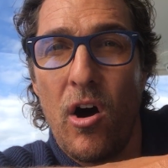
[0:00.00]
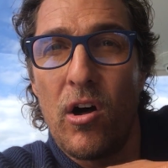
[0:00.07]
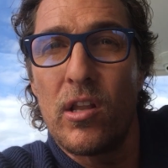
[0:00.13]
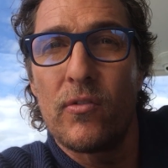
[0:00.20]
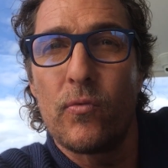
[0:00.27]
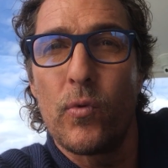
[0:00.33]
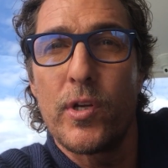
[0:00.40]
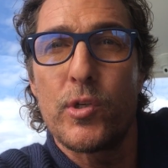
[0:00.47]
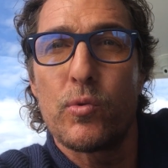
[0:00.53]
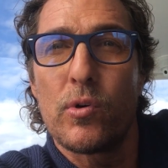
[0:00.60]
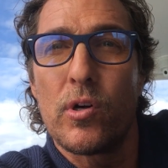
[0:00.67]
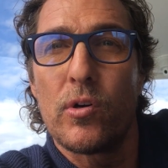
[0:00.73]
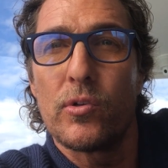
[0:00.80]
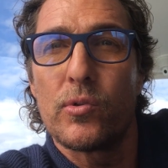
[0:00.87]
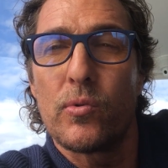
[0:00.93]
all of which
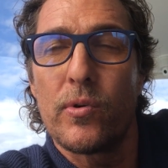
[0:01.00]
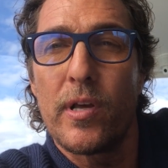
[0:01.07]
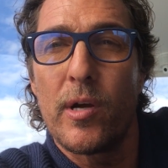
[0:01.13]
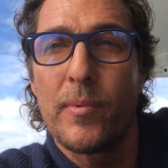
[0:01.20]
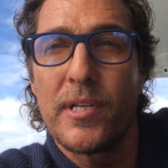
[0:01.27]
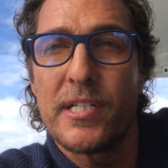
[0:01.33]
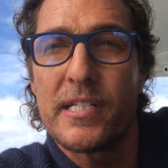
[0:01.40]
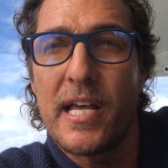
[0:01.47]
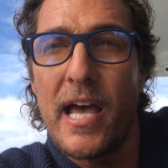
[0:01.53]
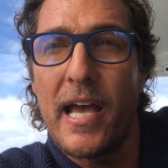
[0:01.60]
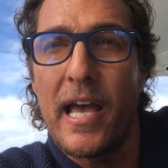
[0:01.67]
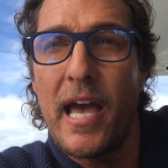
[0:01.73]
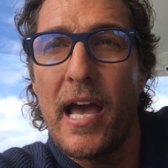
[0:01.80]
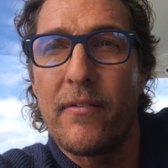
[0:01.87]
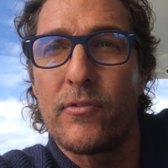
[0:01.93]
will go toward helping
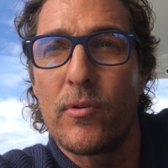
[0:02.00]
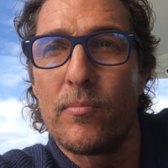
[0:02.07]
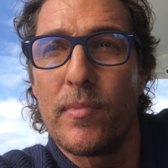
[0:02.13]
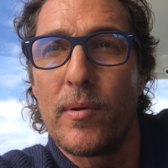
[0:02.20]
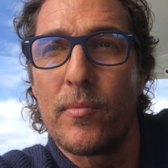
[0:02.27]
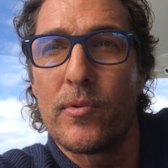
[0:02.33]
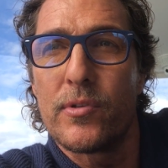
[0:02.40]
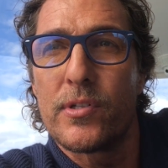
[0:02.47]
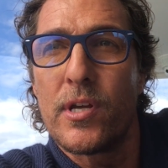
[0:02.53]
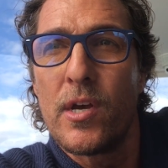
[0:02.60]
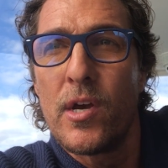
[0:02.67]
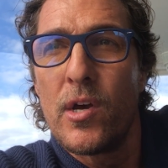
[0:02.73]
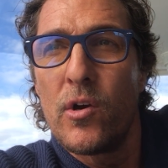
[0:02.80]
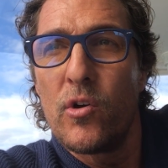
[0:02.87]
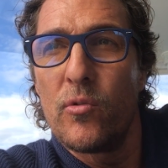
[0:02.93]
SAG AFTRA members
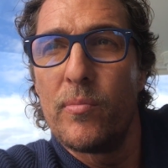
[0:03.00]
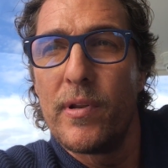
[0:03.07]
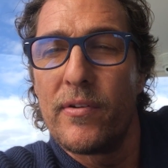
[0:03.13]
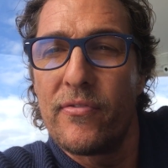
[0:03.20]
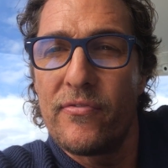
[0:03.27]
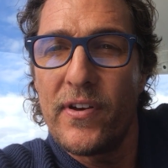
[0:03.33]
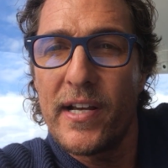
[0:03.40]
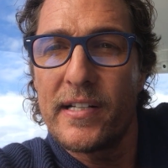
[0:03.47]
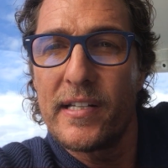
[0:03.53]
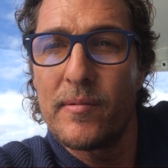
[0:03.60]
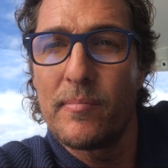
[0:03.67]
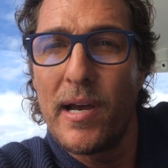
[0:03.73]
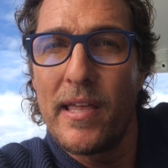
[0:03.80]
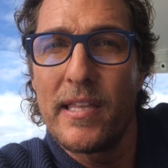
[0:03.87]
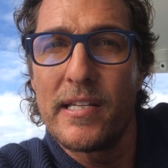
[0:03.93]
who have been affected
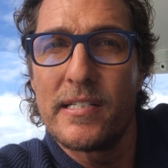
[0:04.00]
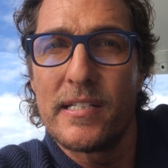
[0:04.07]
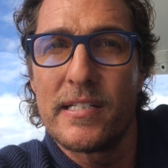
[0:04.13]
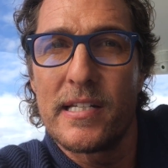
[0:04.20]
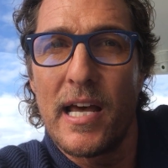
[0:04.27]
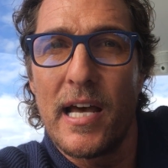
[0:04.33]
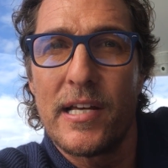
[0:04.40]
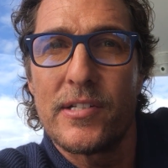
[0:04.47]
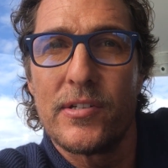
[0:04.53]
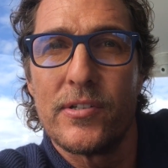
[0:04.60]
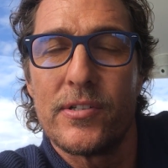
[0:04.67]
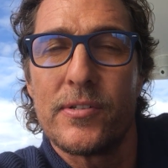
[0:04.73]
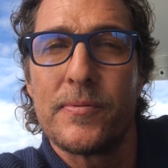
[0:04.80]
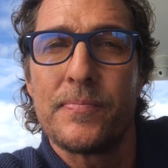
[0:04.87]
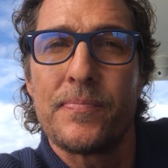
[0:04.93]
by these
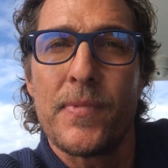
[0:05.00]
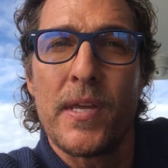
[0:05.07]
disasters.